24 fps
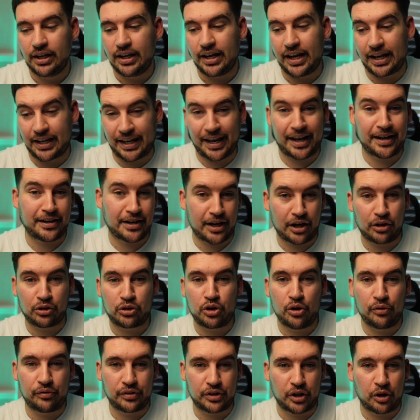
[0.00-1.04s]
again, I'll
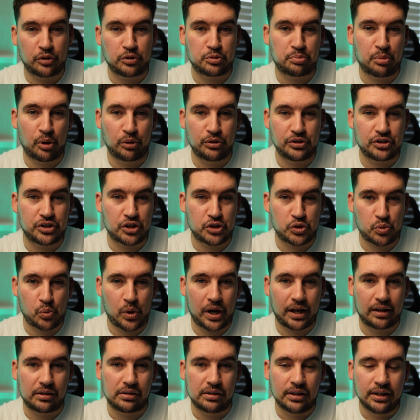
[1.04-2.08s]
cover those points as
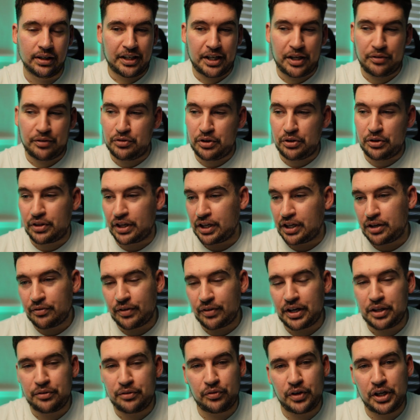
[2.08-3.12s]
well. If you think of
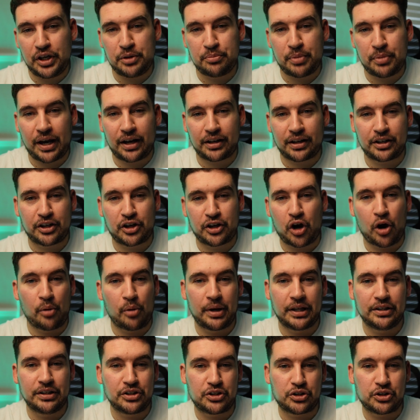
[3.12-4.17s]
any feedback,
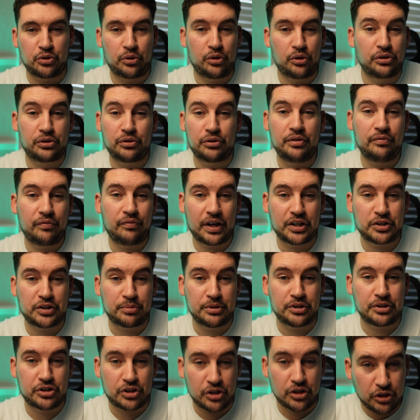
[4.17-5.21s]
comments, or other
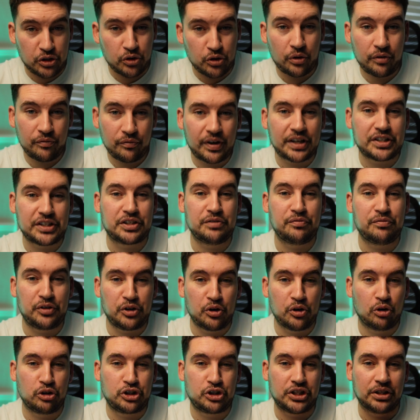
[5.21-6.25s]
investments that you're investing for
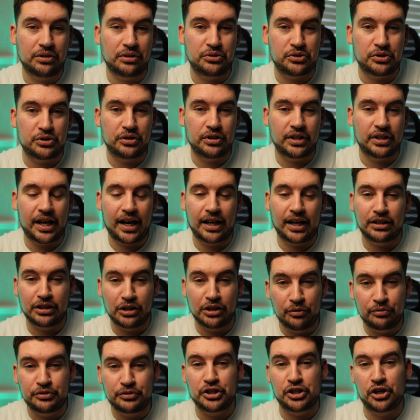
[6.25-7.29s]
your children, I'd
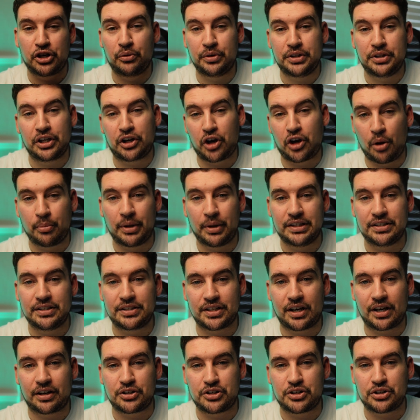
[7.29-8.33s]
love to know in the comments
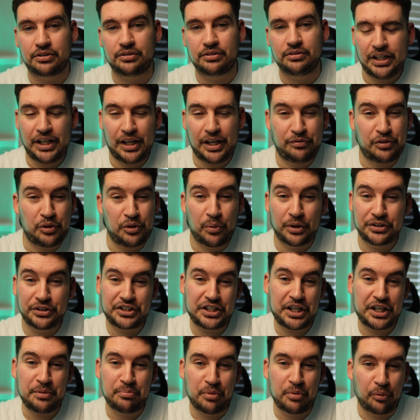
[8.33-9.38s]
section. If you want to
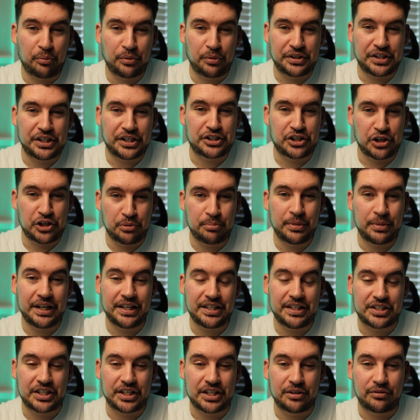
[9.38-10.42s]
keep up with this new
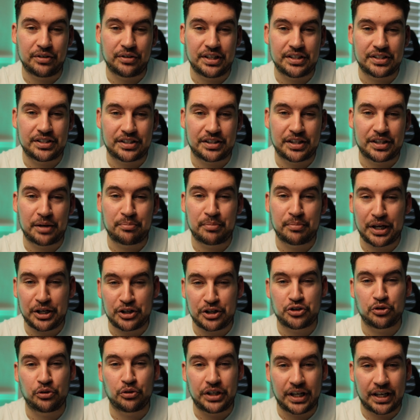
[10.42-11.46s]
mini-series, then make
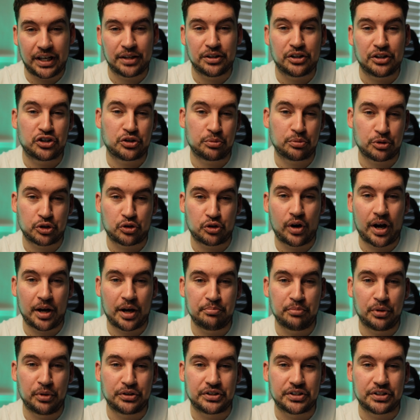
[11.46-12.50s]
sure you hit the
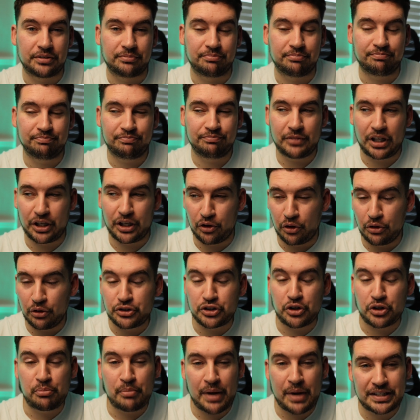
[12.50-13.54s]
subscribe button. It
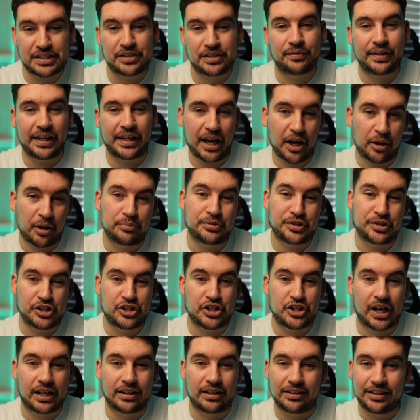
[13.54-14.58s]
also massively helps the
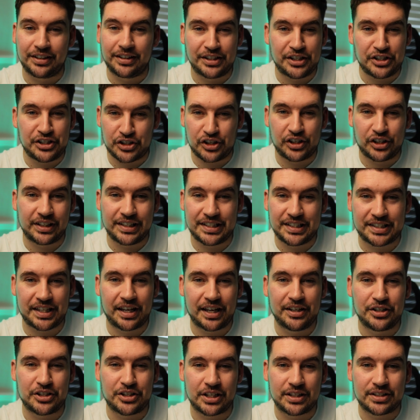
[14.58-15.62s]
channel in these early
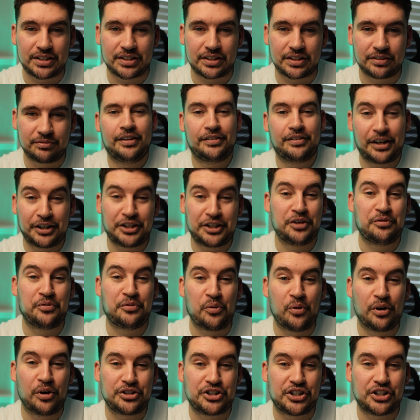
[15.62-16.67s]
stages. Thank you for
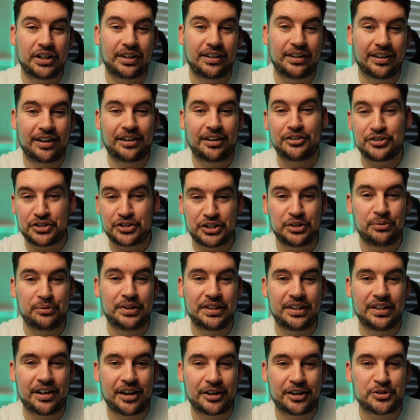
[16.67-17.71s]
watching, and I'll see you in
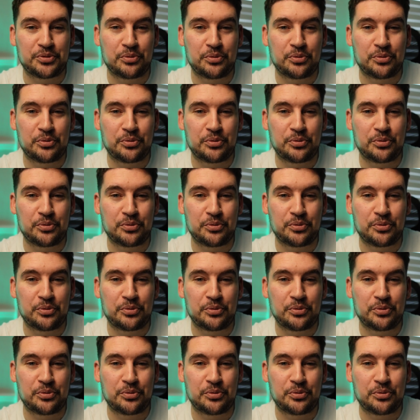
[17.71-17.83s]
the next